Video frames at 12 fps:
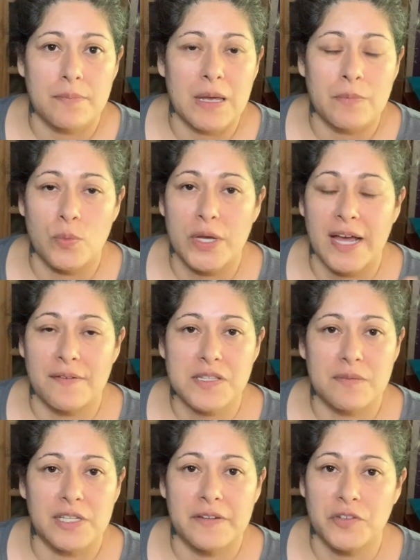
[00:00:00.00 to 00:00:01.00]
maybe we have
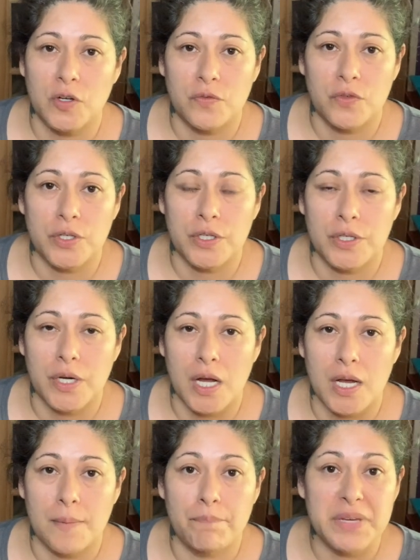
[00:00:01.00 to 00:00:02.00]
some leftover
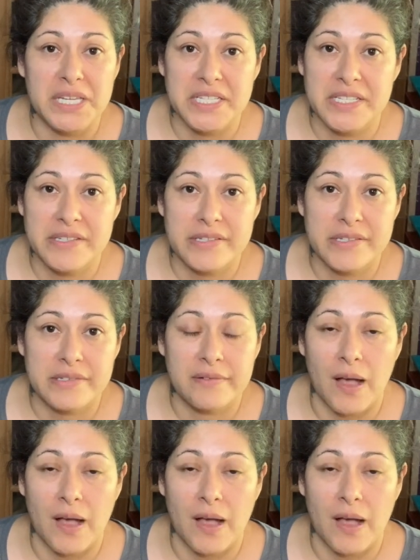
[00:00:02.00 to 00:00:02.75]
beans.